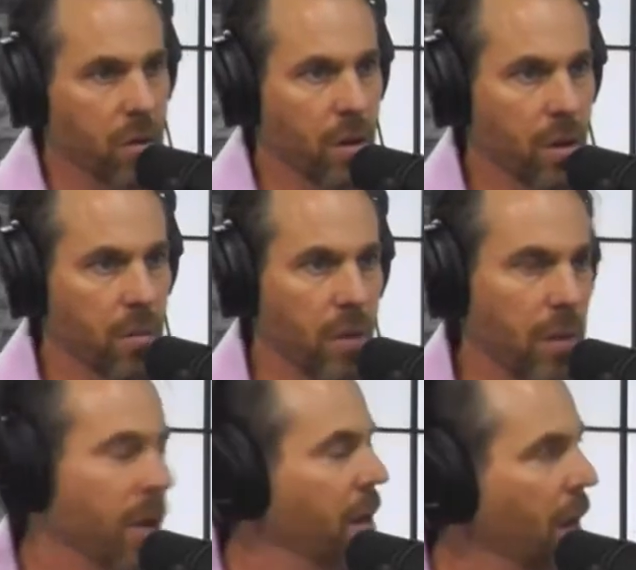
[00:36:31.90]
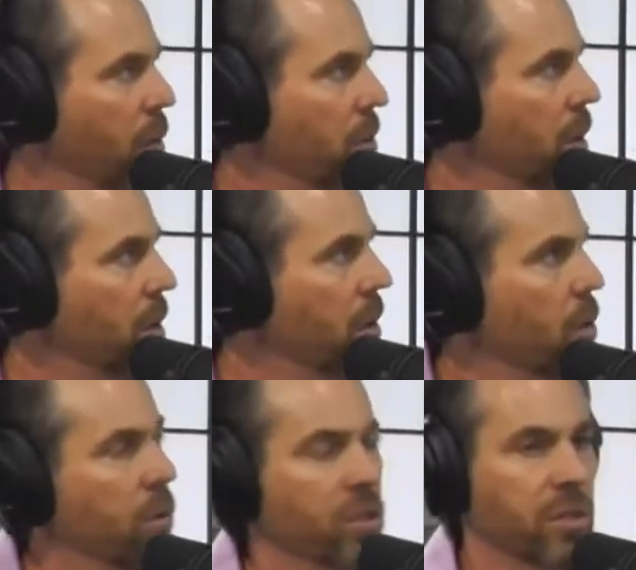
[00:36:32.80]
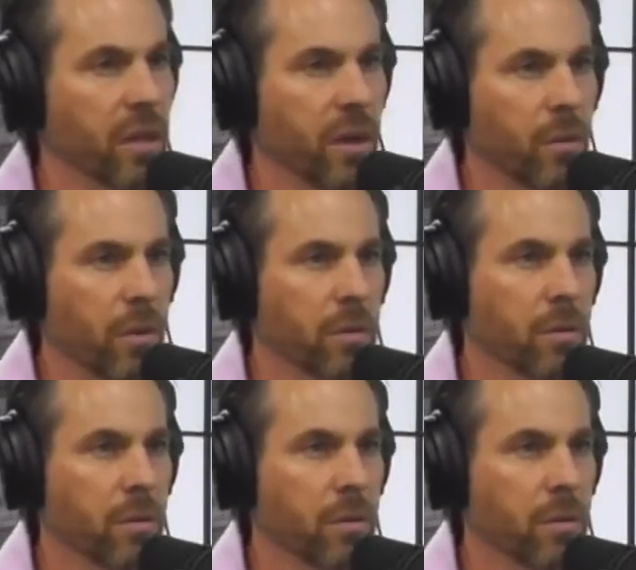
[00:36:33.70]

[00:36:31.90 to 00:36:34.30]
about how long ago would you say that was?